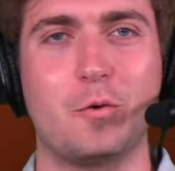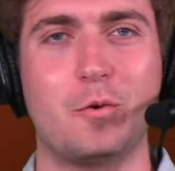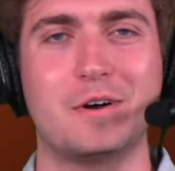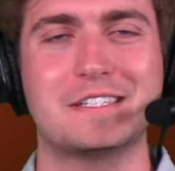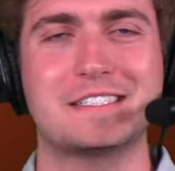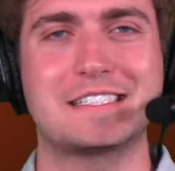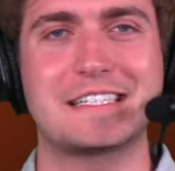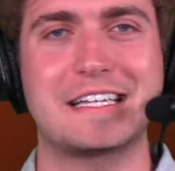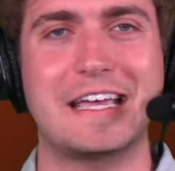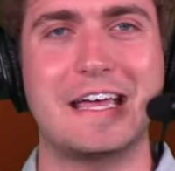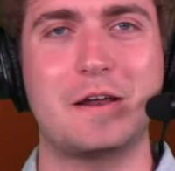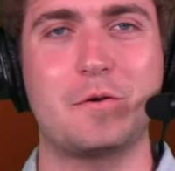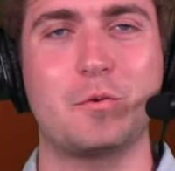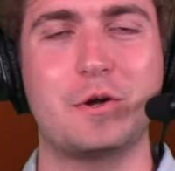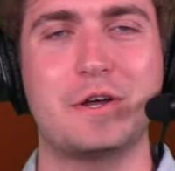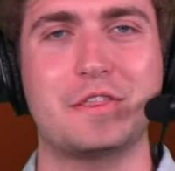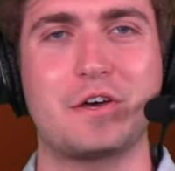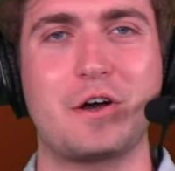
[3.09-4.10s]
once again
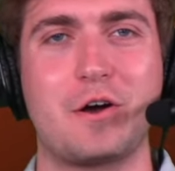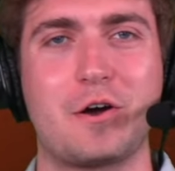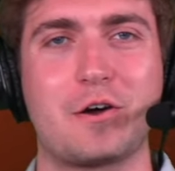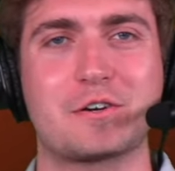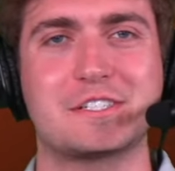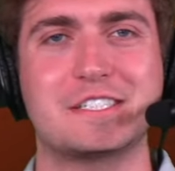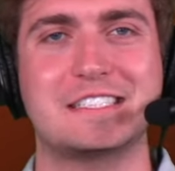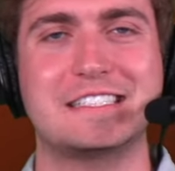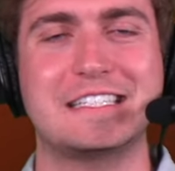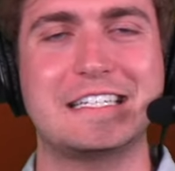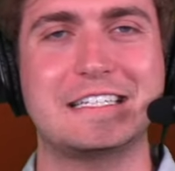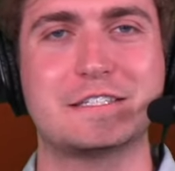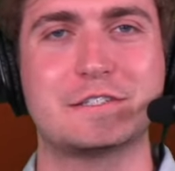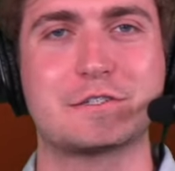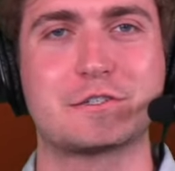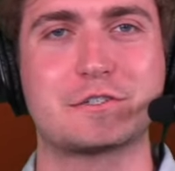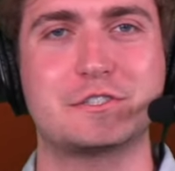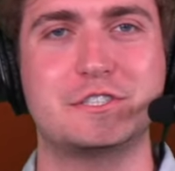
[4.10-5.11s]
with our
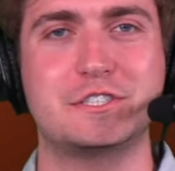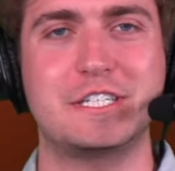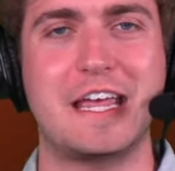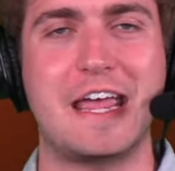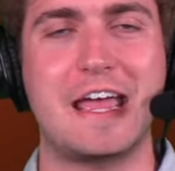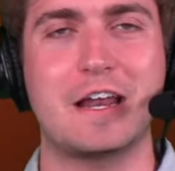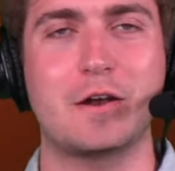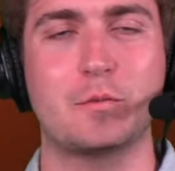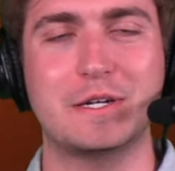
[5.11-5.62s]
Steelers channel.